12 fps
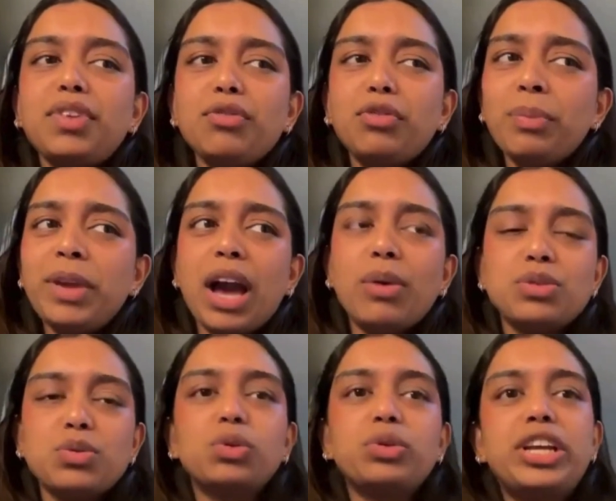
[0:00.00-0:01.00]
for me, I was
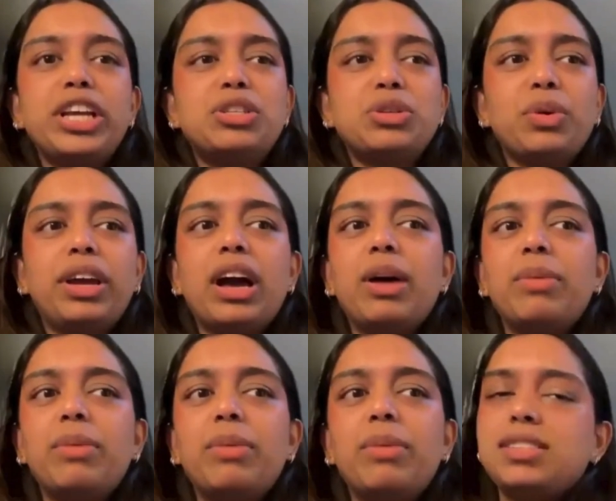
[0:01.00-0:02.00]
already doing a
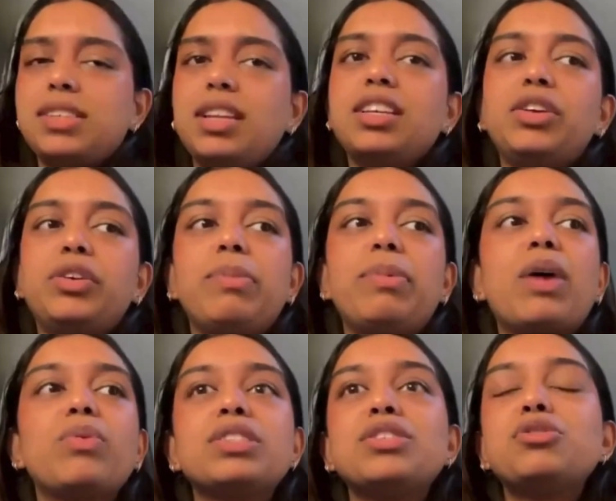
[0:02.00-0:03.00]
BSc degree, but
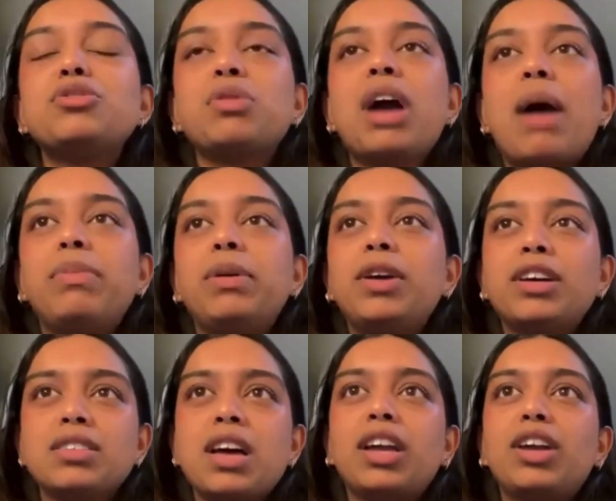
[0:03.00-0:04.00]
I wasn't too happy
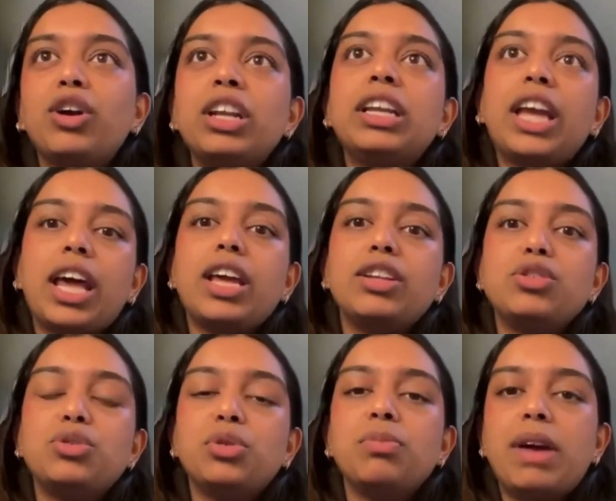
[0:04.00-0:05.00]
because I couldn't get
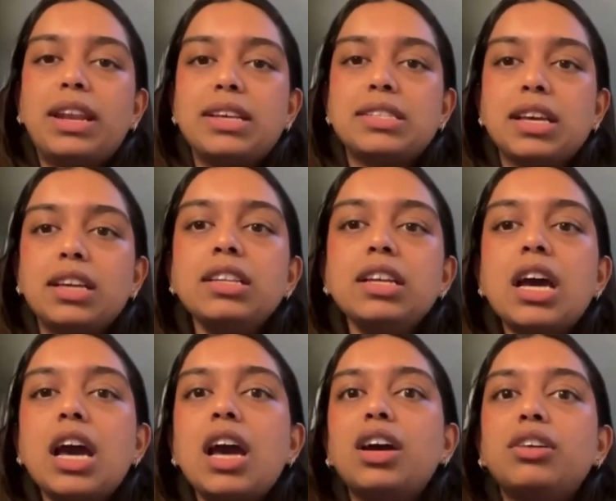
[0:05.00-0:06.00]
into medicine
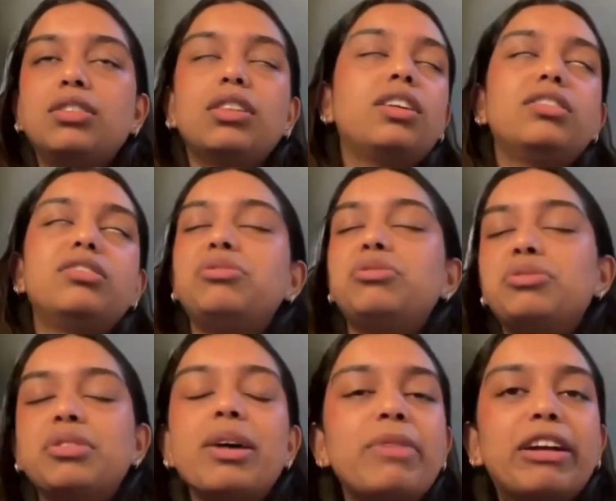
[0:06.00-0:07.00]
due
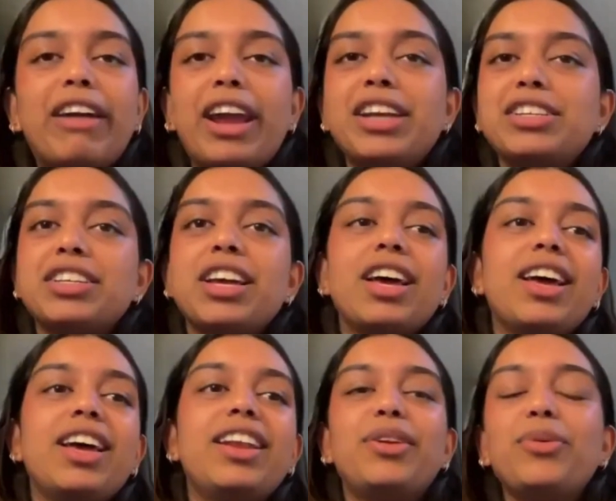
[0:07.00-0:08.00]
to
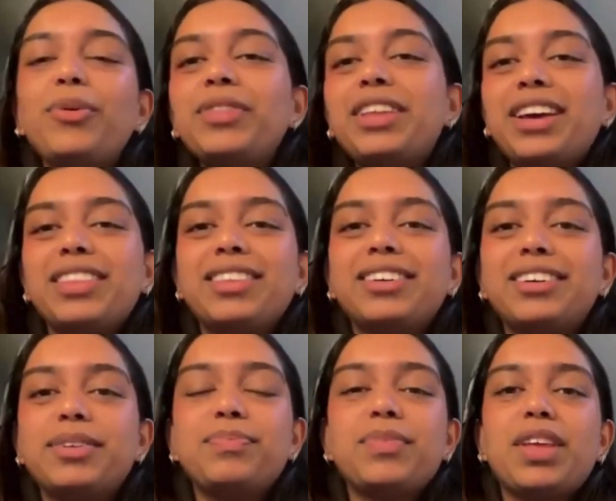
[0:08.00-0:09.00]
immigration and all the
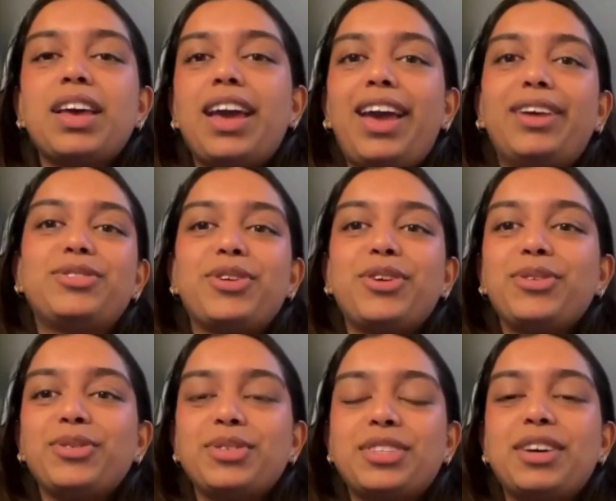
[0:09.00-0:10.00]
other
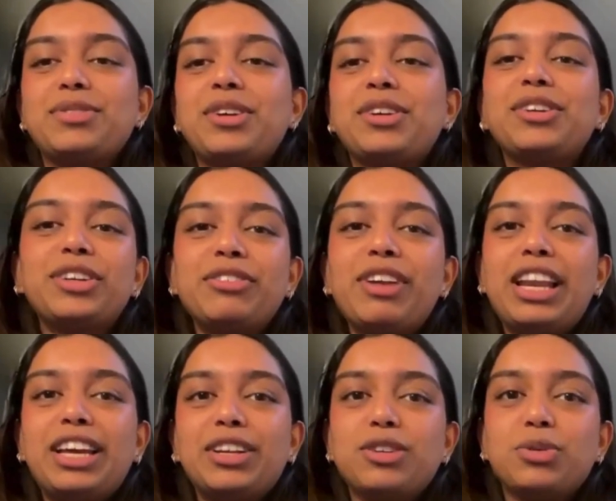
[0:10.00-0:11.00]
external stuff, so I couldn't
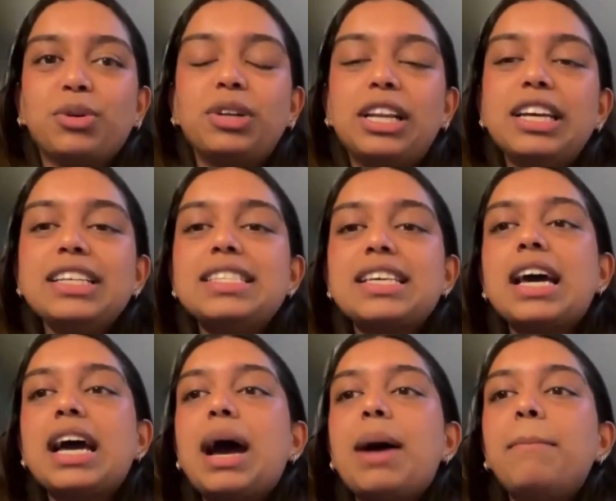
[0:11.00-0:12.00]
really control it.
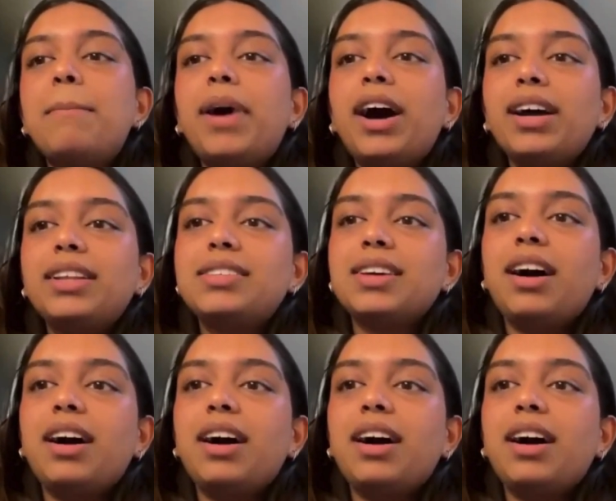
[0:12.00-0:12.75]
But